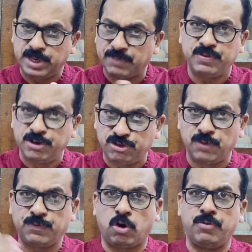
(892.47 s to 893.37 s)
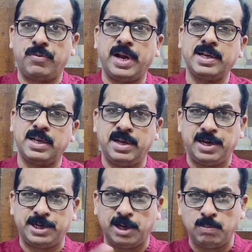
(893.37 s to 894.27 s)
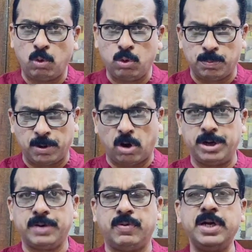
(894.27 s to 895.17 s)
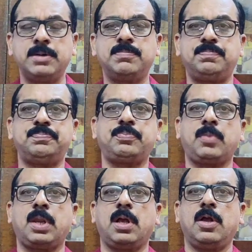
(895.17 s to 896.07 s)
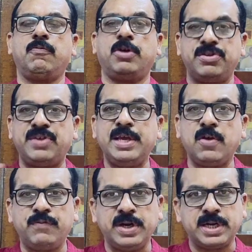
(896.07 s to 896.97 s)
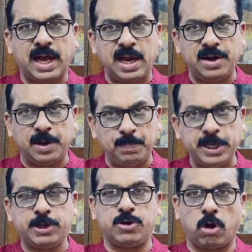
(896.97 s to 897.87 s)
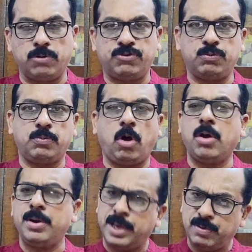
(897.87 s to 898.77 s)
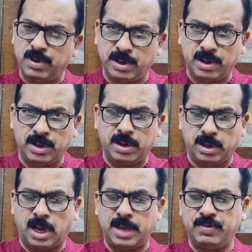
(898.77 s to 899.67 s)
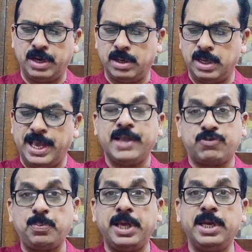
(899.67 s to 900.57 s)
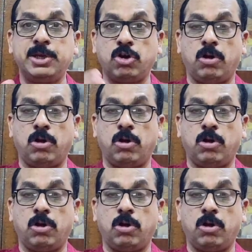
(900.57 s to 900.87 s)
definition of contract, a little more broader one. For the sake of it, I'll repeat it also, or I will explain it